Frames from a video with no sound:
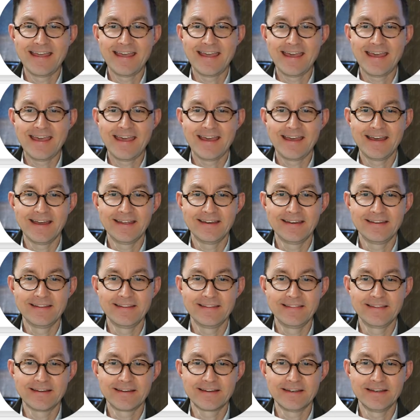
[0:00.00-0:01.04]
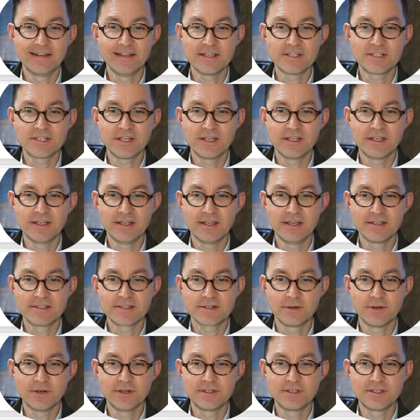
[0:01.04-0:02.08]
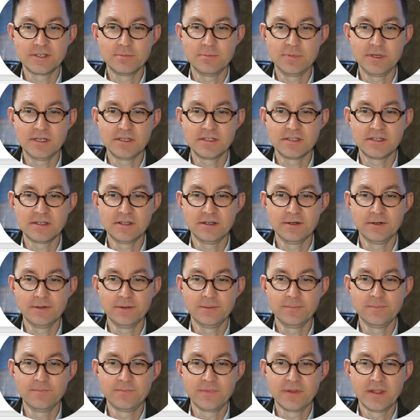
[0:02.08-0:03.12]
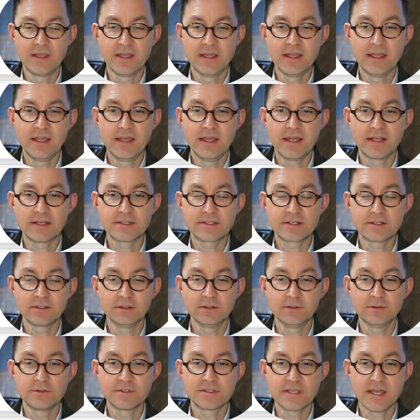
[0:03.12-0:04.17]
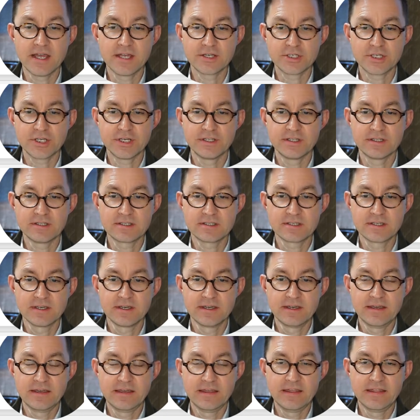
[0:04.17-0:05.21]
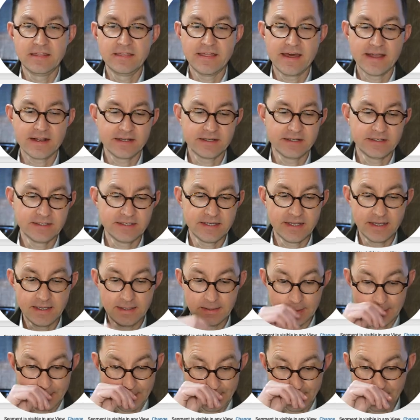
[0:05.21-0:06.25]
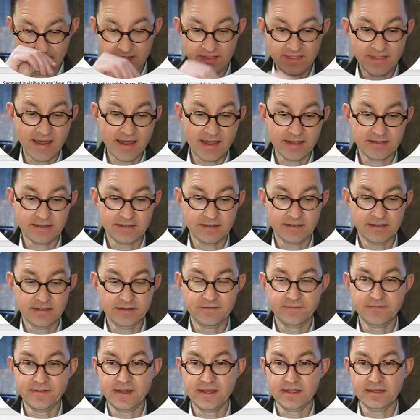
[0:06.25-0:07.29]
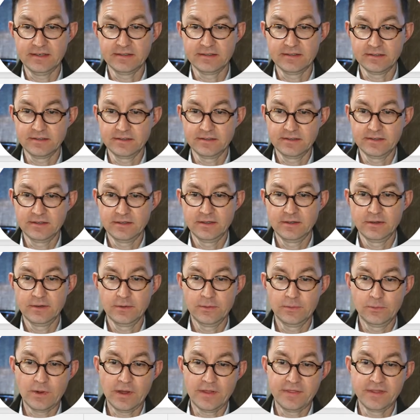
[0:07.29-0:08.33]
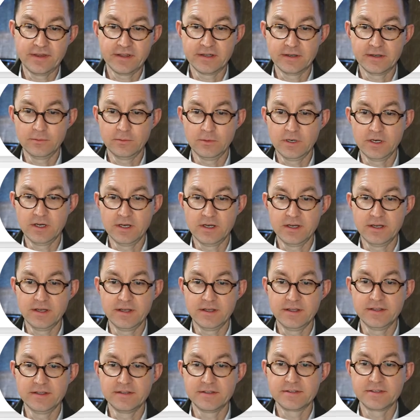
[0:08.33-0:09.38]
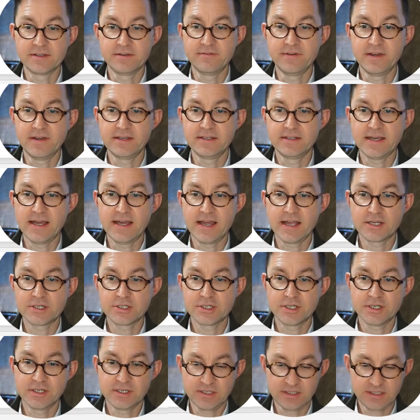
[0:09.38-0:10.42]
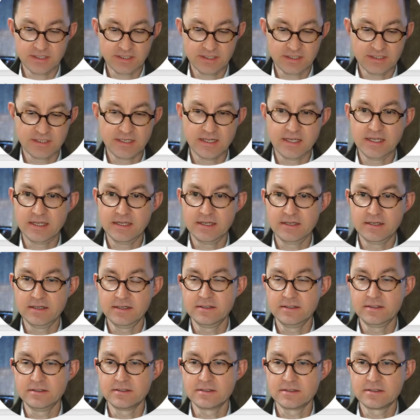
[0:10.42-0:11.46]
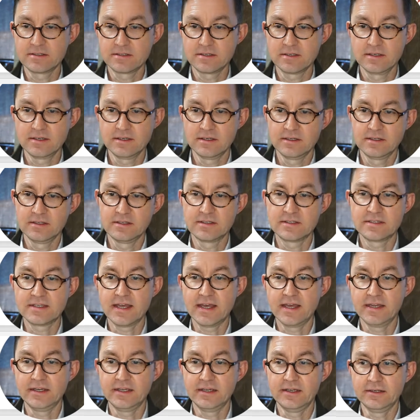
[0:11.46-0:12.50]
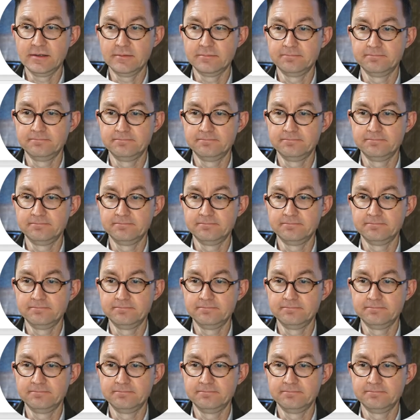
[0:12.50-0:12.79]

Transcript: and the condition is going to be to exclude sessions that contain that event. I think it was event action contains sign in.